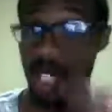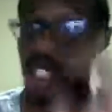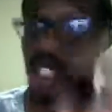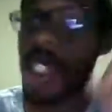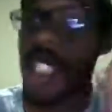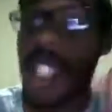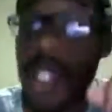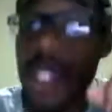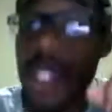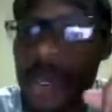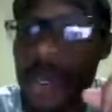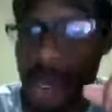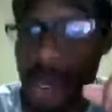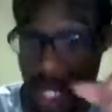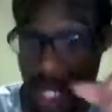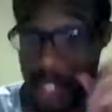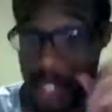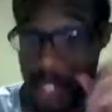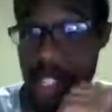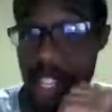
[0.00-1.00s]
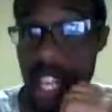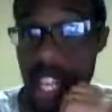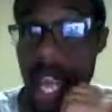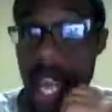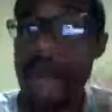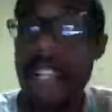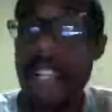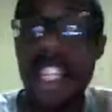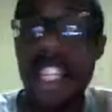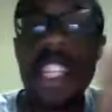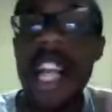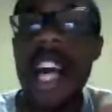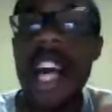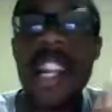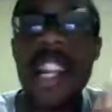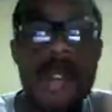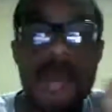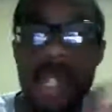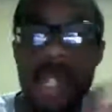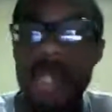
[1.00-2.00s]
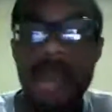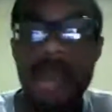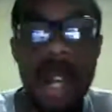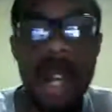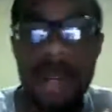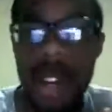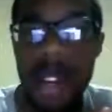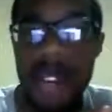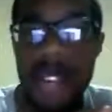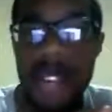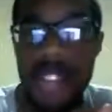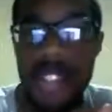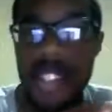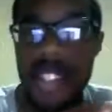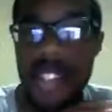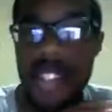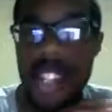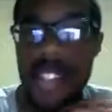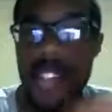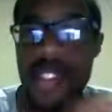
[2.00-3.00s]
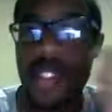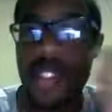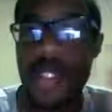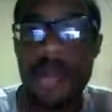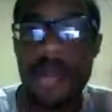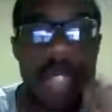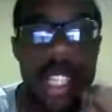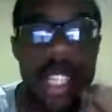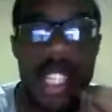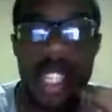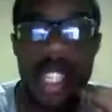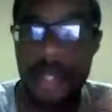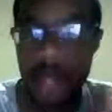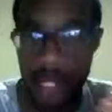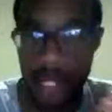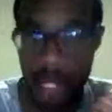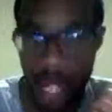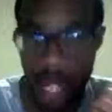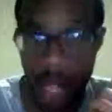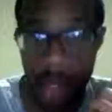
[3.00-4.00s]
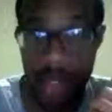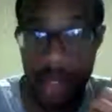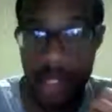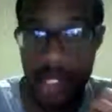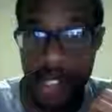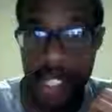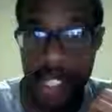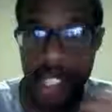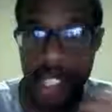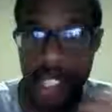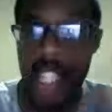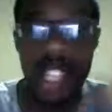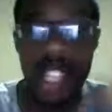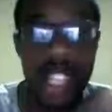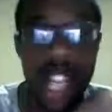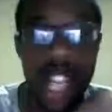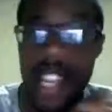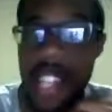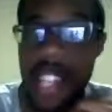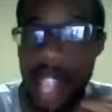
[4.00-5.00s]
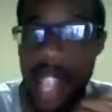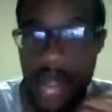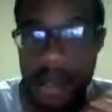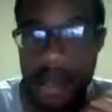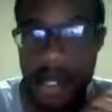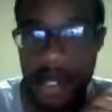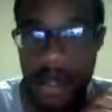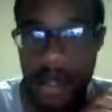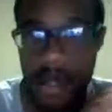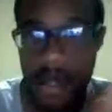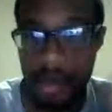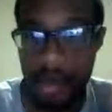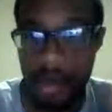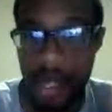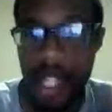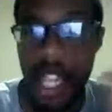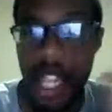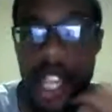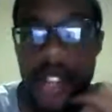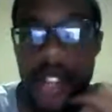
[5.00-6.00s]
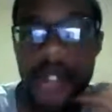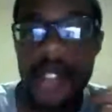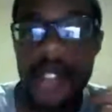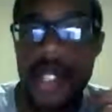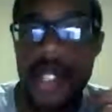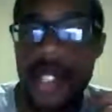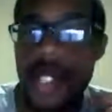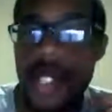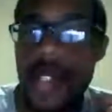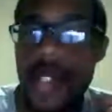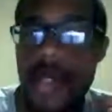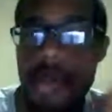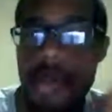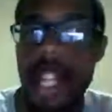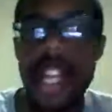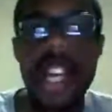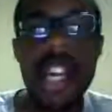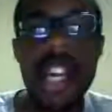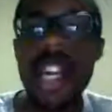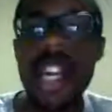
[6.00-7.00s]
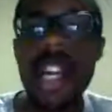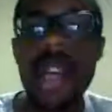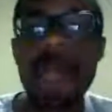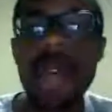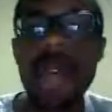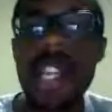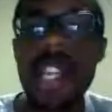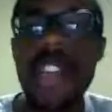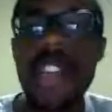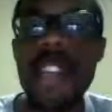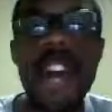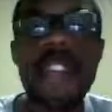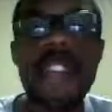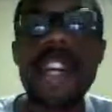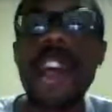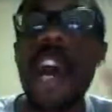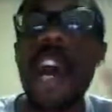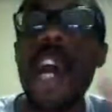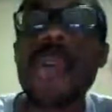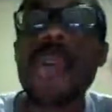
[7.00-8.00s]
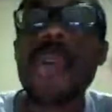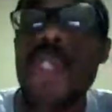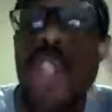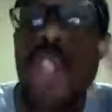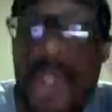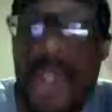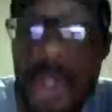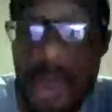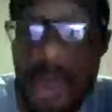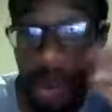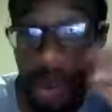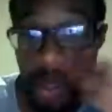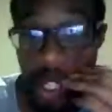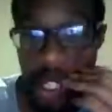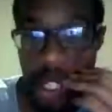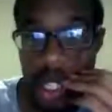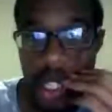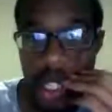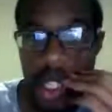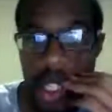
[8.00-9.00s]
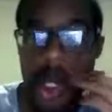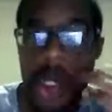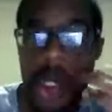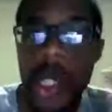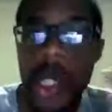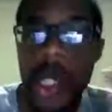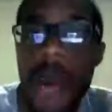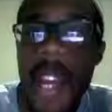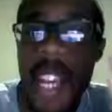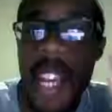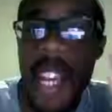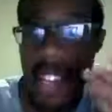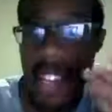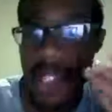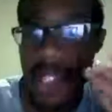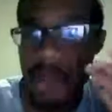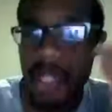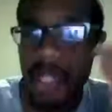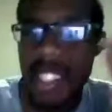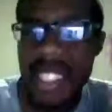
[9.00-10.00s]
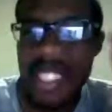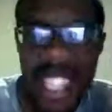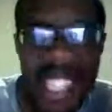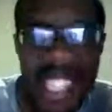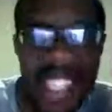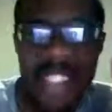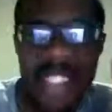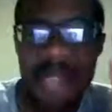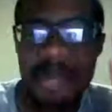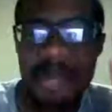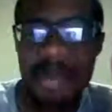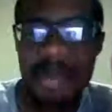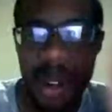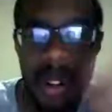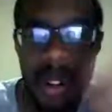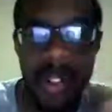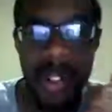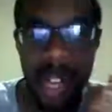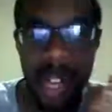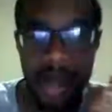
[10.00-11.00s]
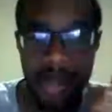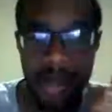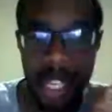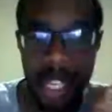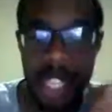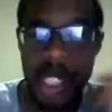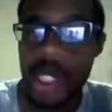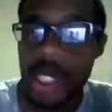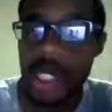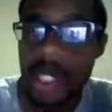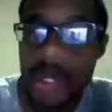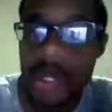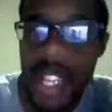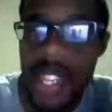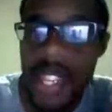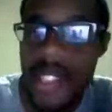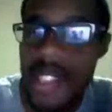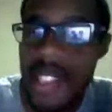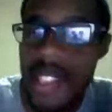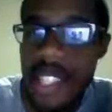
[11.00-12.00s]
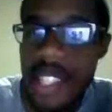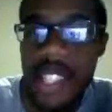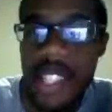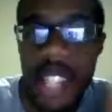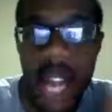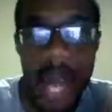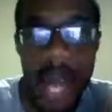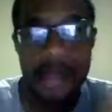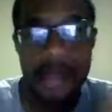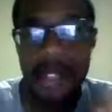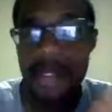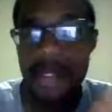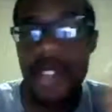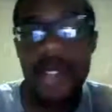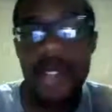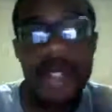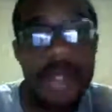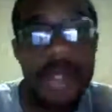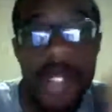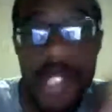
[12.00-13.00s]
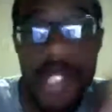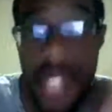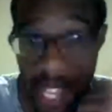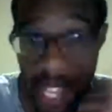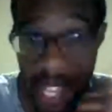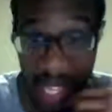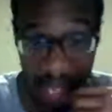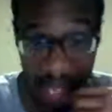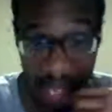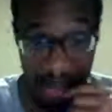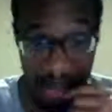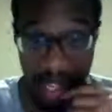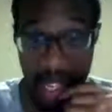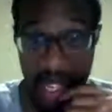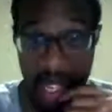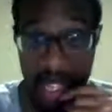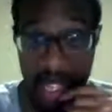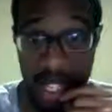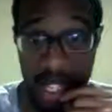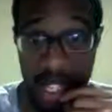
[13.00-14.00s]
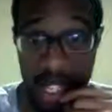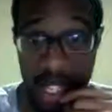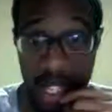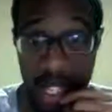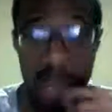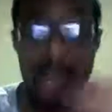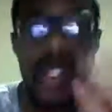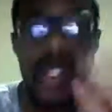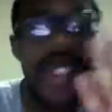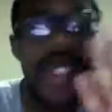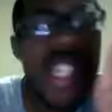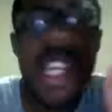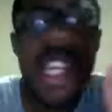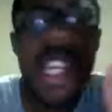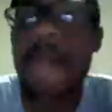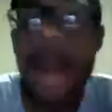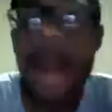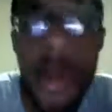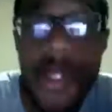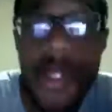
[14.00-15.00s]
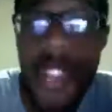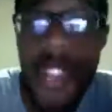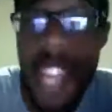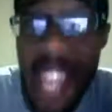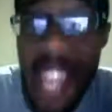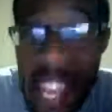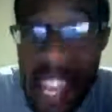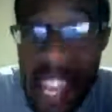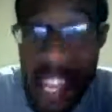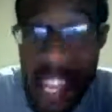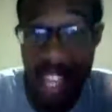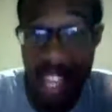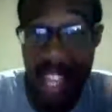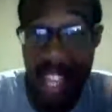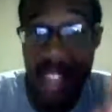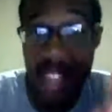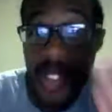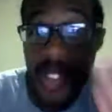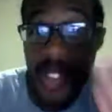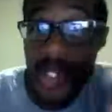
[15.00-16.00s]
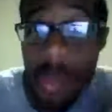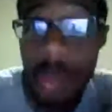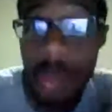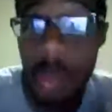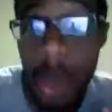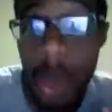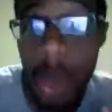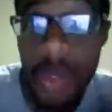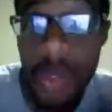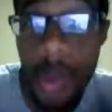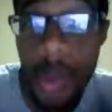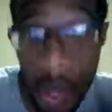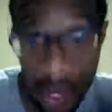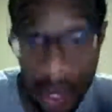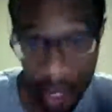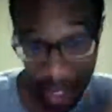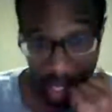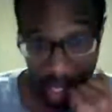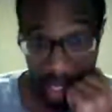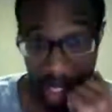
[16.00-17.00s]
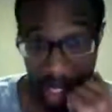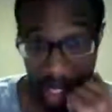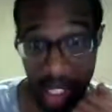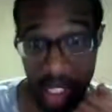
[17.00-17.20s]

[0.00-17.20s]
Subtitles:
Children's. I mean, a lot of SpongeBob references is completely for adults, and a lot of the episodes are more catered to adults, but you have a cartoon showing us predictive programming and showing us the collapse of the Hoover Dam, which is going to birth in the New World Order.